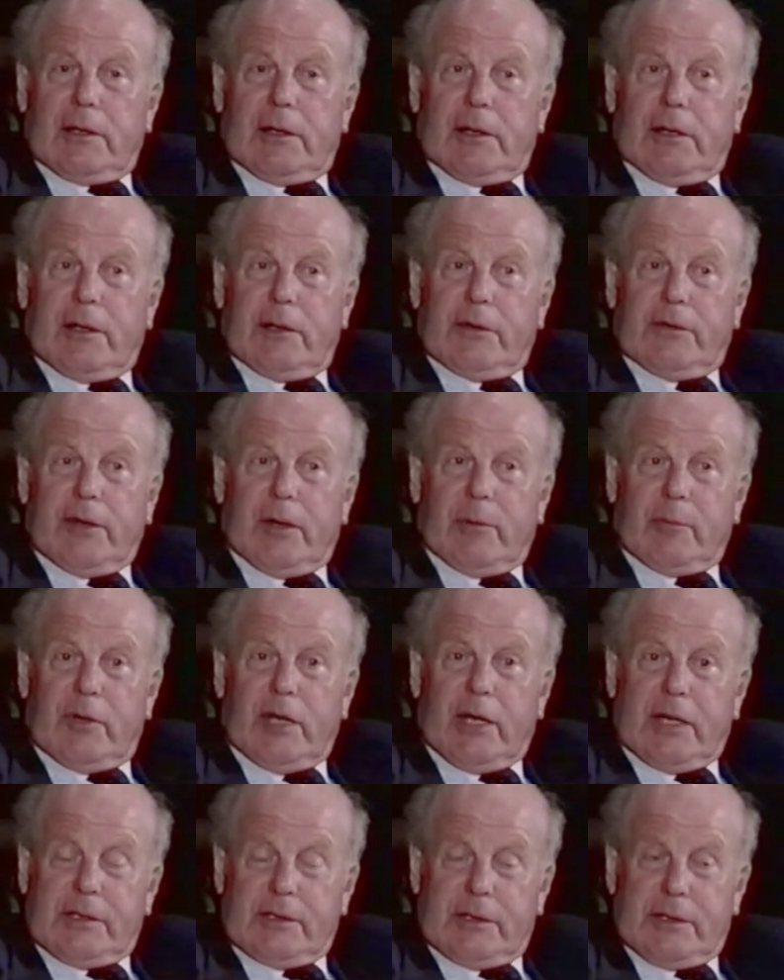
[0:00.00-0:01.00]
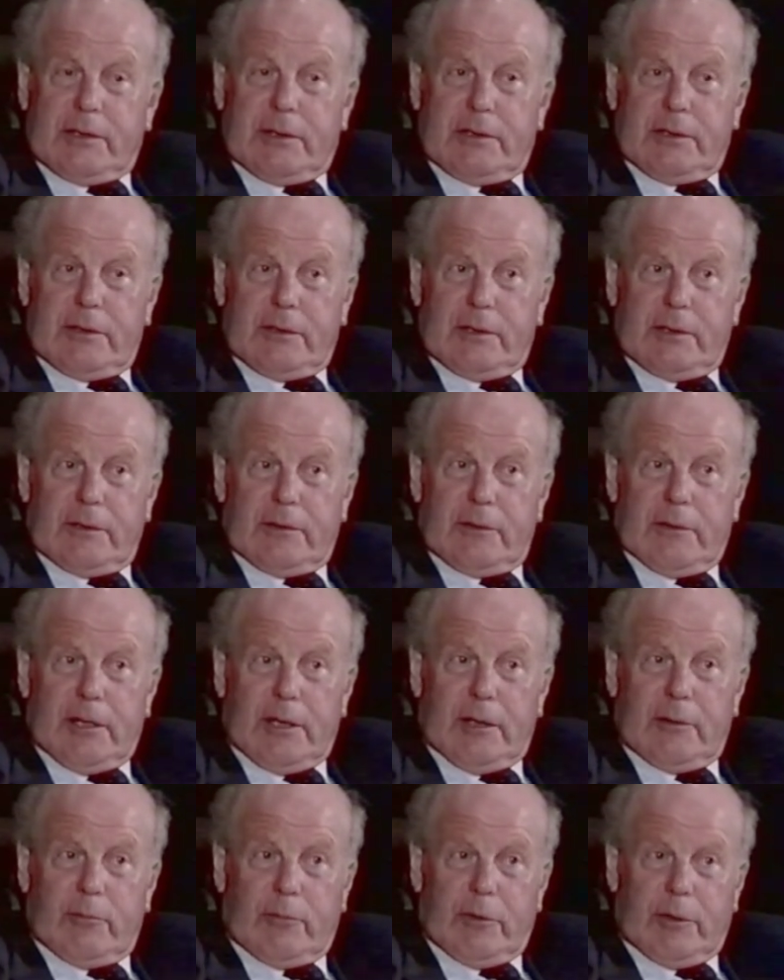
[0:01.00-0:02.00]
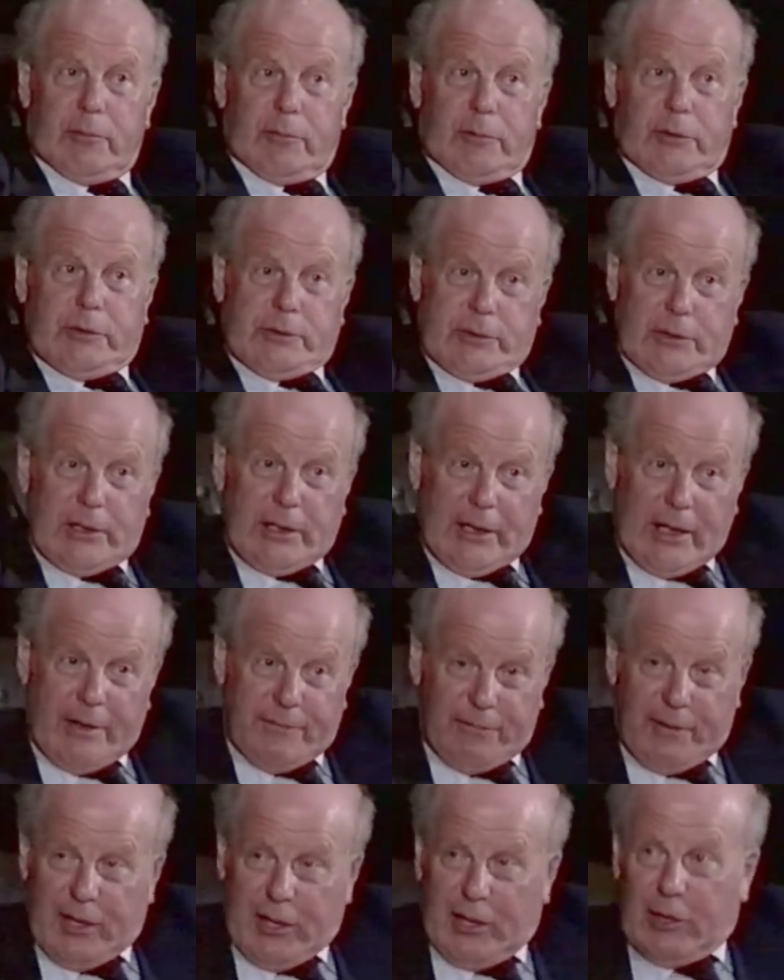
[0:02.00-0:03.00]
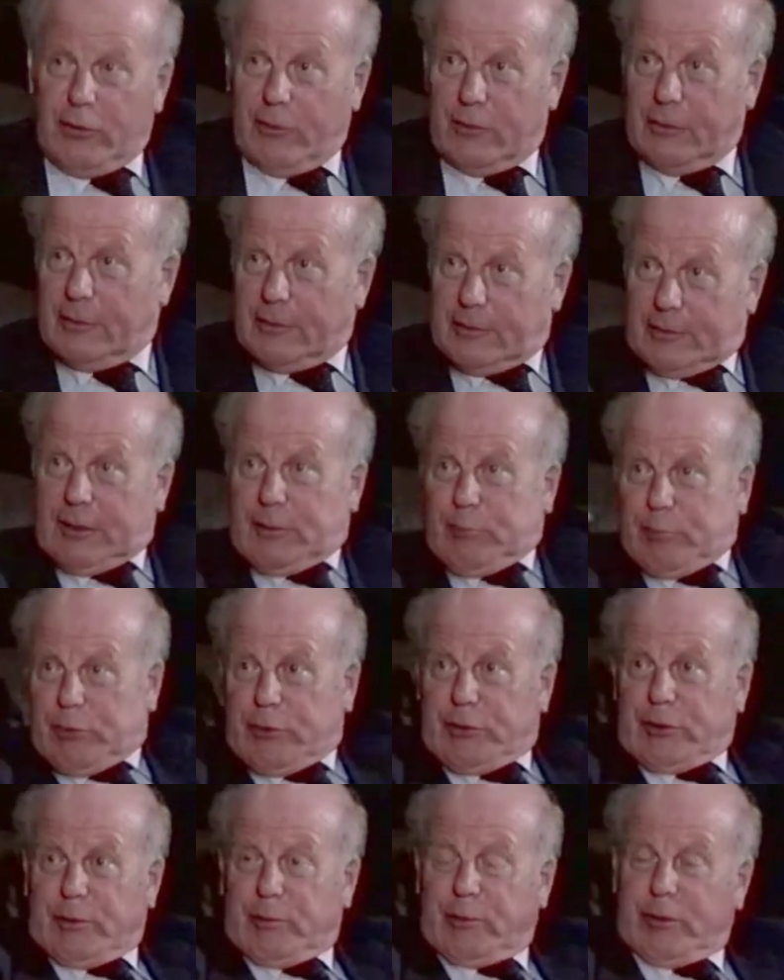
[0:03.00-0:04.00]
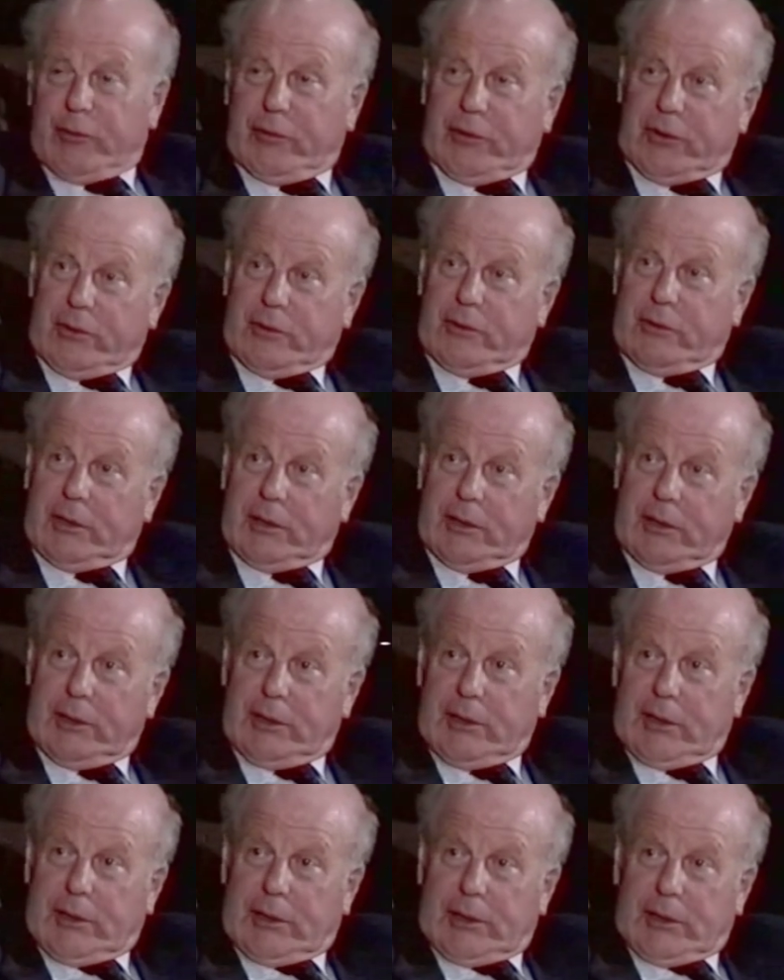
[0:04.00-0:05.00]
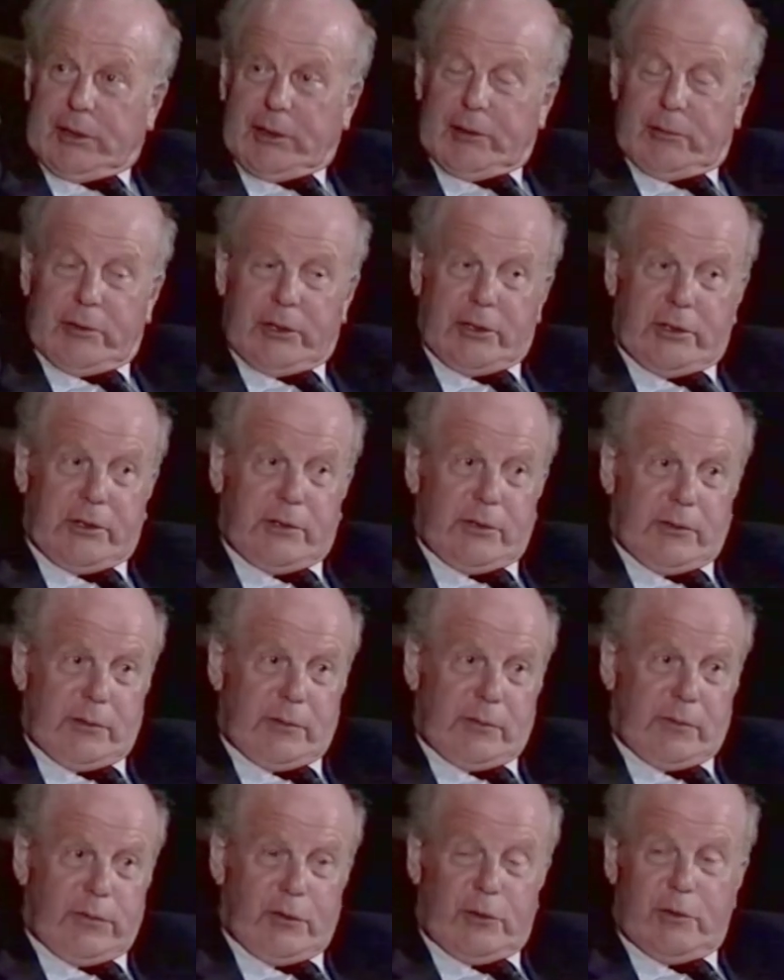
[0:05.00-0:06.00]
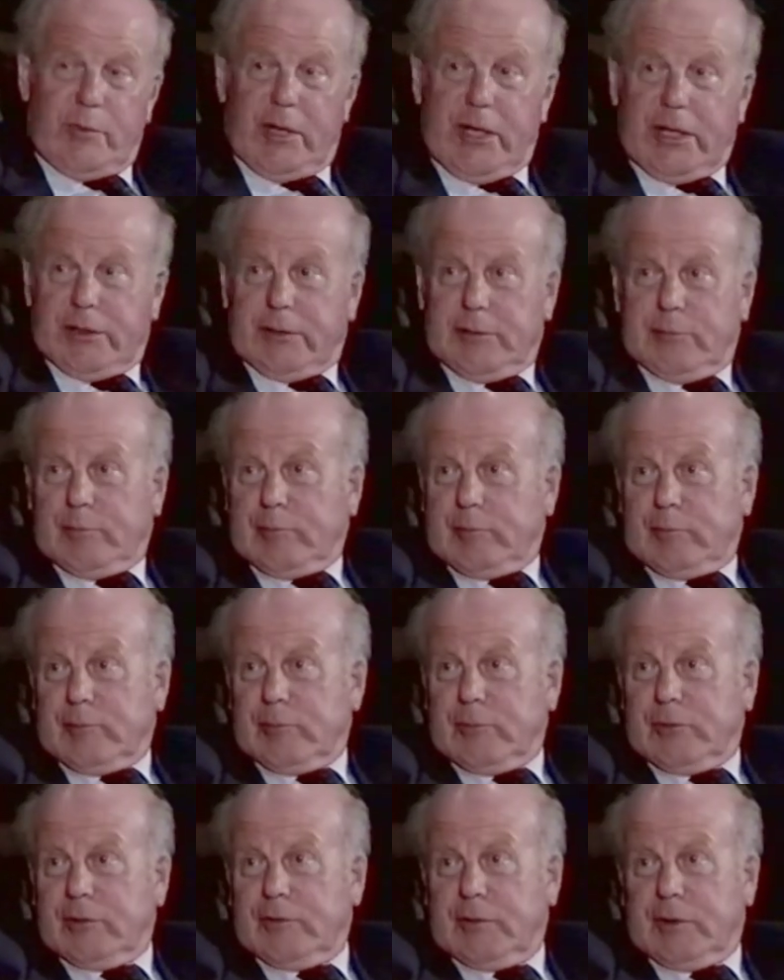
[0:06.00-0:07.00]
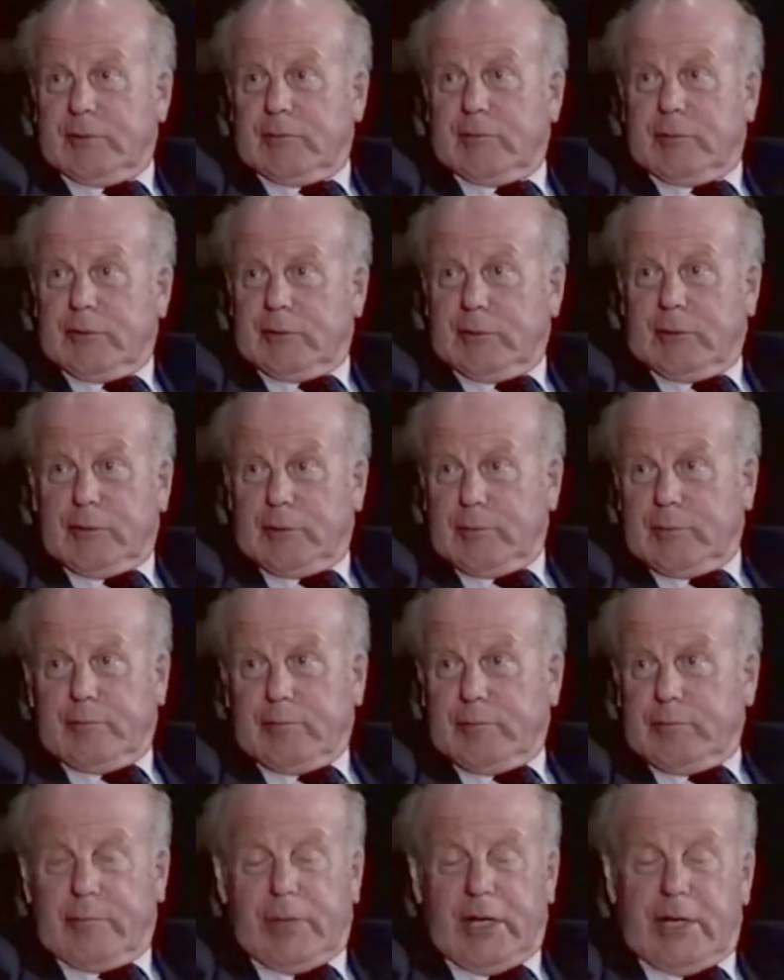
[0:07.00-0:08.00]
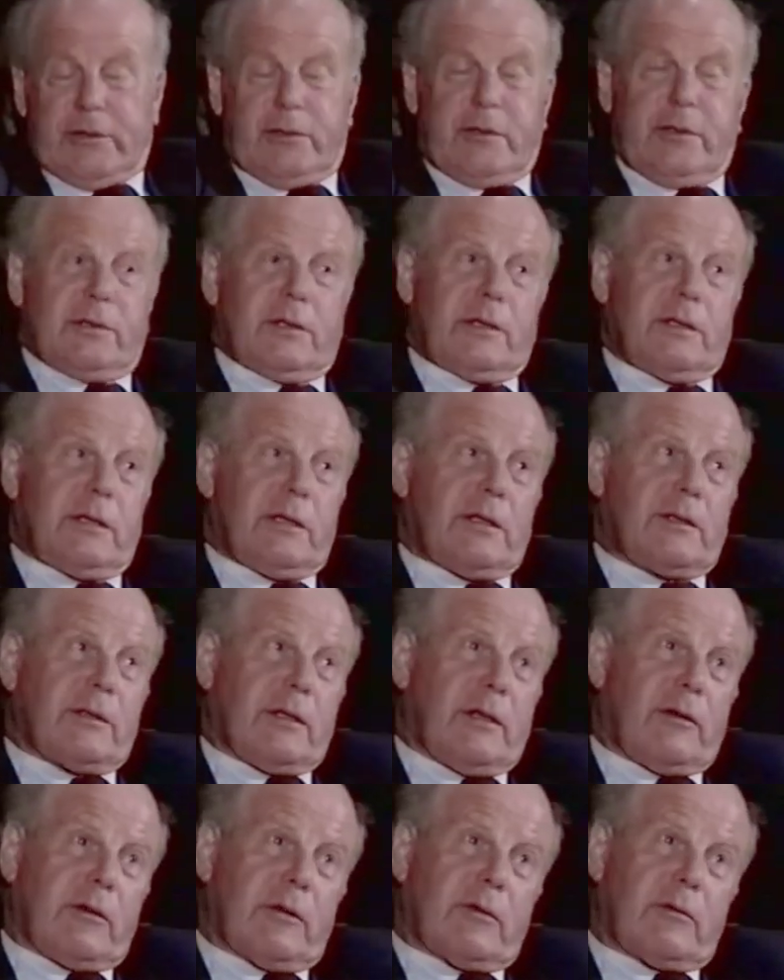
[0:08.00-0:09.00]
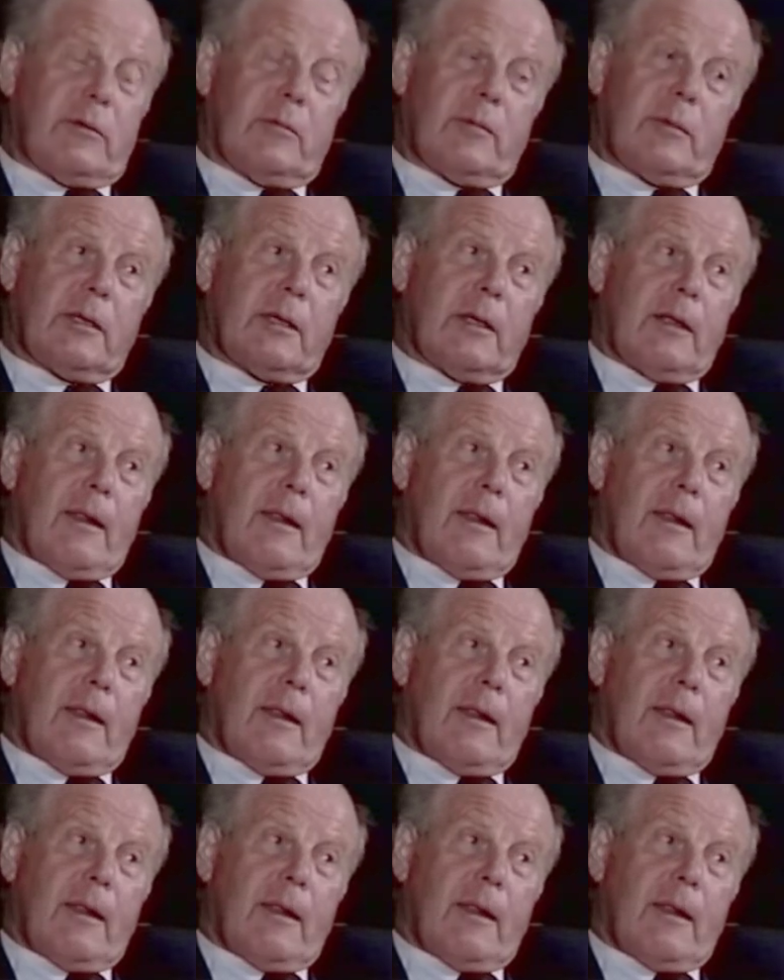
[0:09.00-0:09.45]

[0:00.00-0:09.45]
In some cases, you had what was laughingly called a portable recorder, which took 4 men to move it with all the batteries and the ancillary equipment.